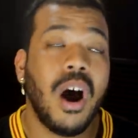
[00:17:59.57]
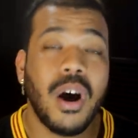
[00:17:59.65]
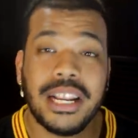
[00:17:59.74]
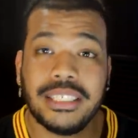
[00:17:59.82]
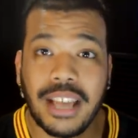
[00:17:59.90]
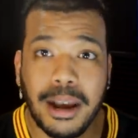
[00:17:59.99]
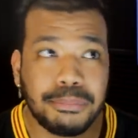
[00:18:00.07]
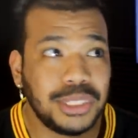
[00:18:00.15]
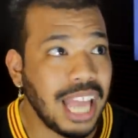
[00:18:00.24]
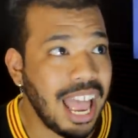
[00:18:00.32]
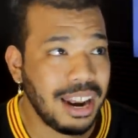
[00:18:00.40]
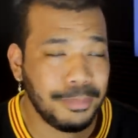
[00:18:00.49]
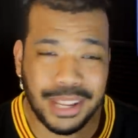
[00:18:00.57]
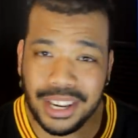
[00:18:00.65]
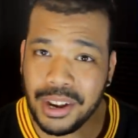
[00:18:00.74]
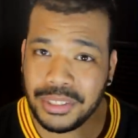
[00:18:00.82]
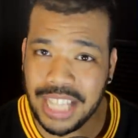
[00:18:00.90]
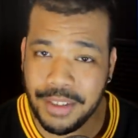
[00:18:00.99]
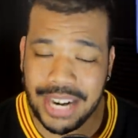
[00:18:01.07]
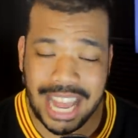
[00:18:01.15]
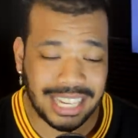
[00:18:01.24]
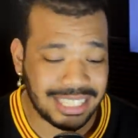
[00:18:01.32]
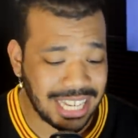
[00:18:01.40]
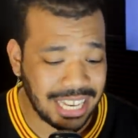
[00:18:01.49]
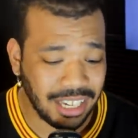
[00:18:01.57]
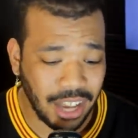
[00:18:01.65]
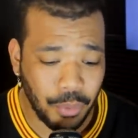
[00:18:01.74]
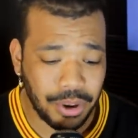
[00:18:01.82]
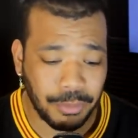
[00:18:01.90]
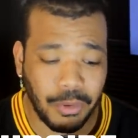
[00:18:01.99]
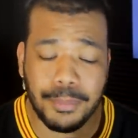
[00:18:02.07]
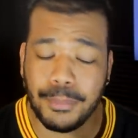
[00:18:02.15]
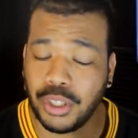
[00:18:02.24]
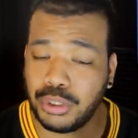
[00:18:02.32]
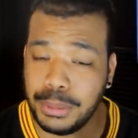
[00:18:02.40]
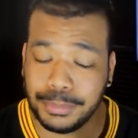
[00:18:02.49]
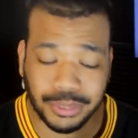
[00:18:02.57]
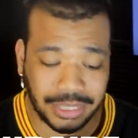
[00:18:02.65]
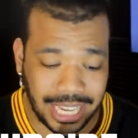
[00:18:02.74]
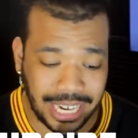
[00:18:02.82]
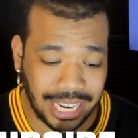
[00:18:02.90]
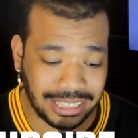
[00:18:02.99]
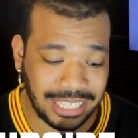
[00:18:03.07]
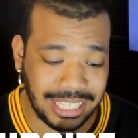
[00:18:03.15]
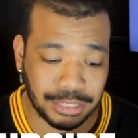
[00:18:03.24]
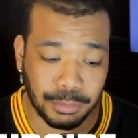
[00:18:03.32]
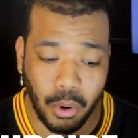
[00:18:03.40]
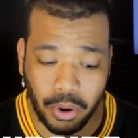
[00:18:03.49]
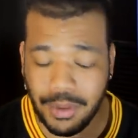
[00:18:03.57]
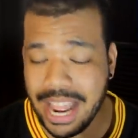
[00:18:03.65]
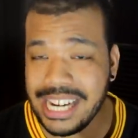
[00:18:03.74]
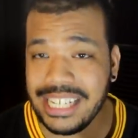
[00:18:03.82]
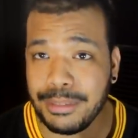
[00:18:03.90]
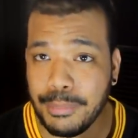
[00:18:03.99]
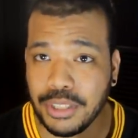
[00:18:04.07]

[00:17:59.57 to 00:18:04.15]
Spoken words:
On his upside, I'm going to go 7 out of 10, lower than what most people think. I think he's more ready than